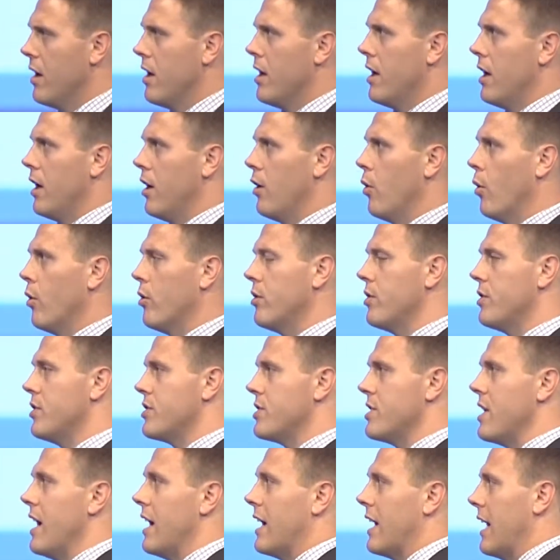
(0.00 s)
In order to
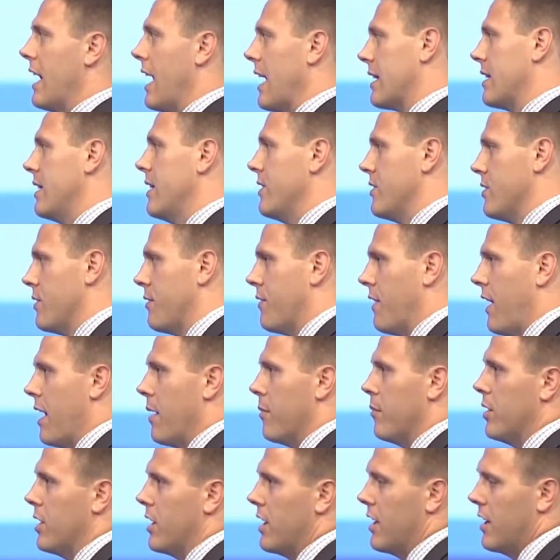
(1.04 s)
stay connected as a
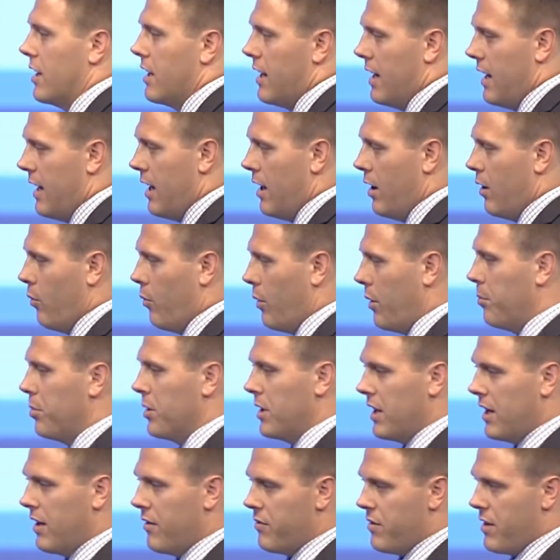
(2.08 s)
family, we
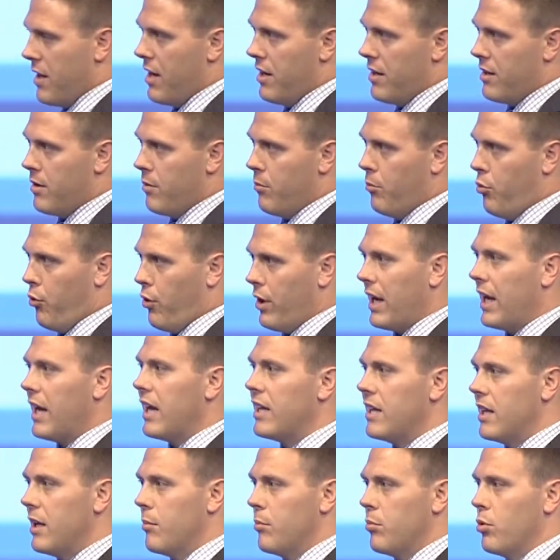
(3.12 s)
believe that bringing
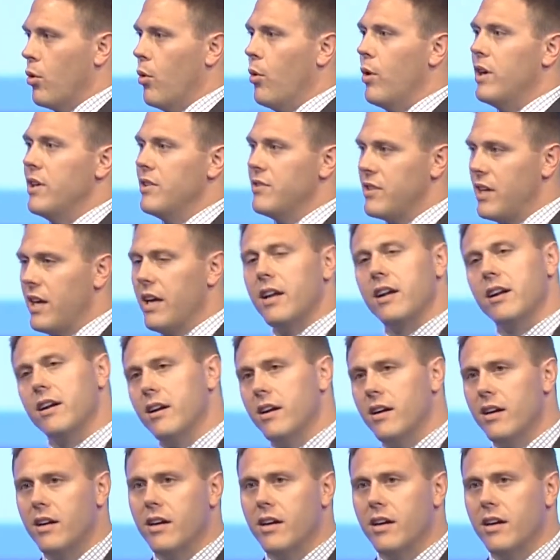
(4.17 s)
the employees in,